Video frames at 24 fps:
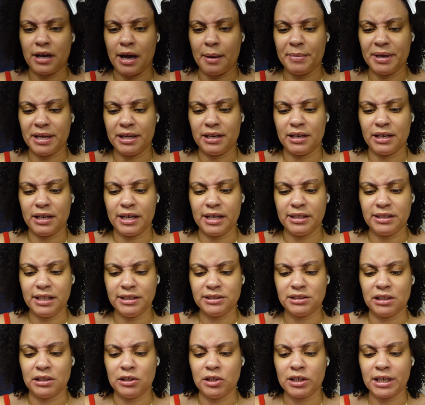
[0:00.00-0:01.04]
I mean, it
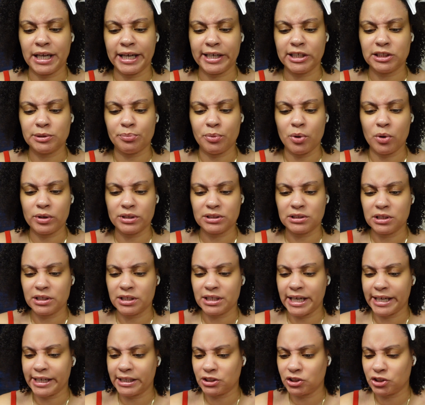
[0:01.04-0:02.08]
doesn't look like it's broke. It looks
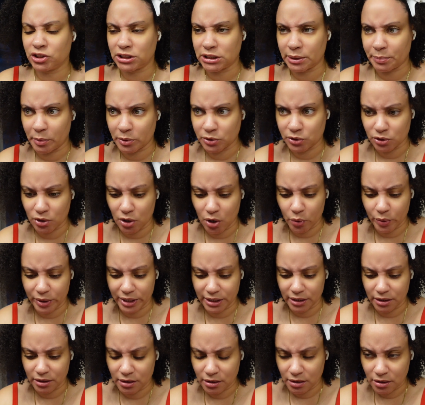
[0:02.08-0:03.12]
like it's just supposed to go
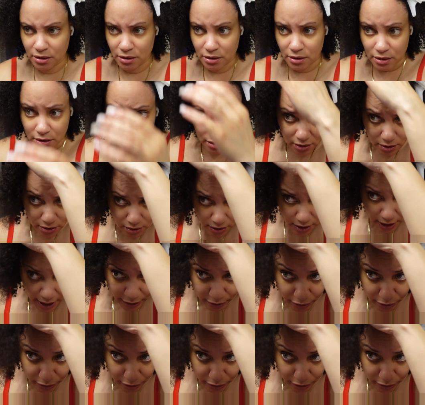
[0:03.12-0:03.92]
in, I